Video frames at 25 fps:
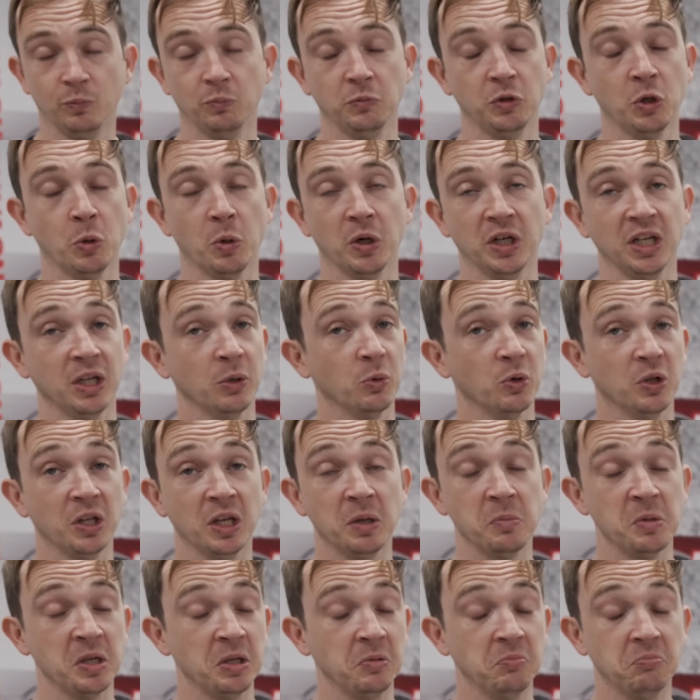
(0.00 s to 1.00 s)
No idea what they
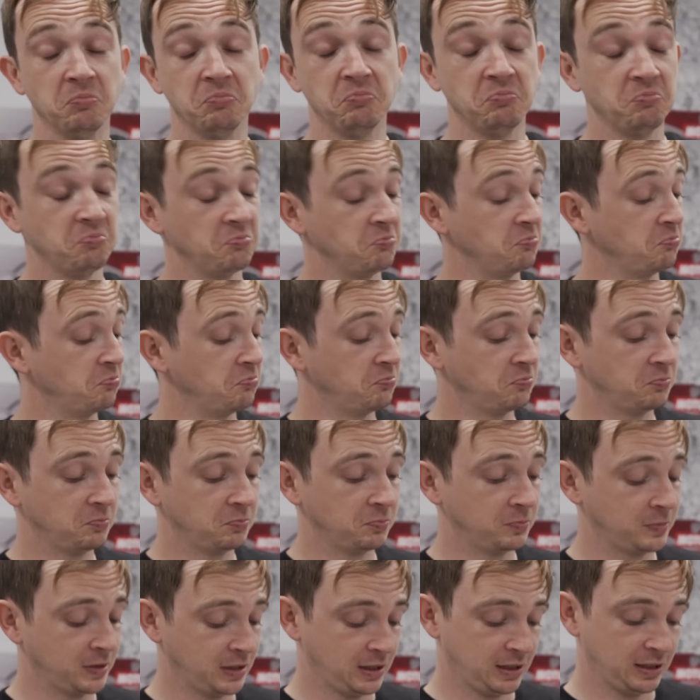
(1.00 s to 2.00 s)
mean.
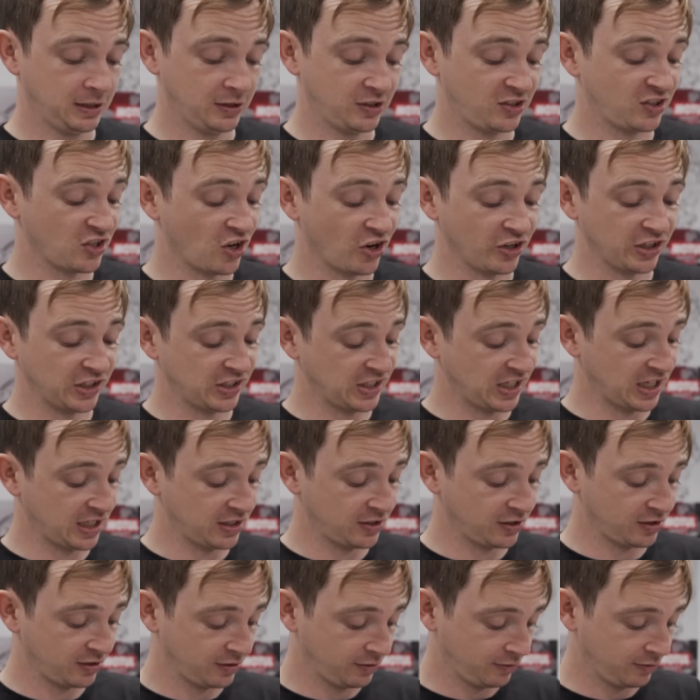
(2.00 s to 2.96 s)
Sizes.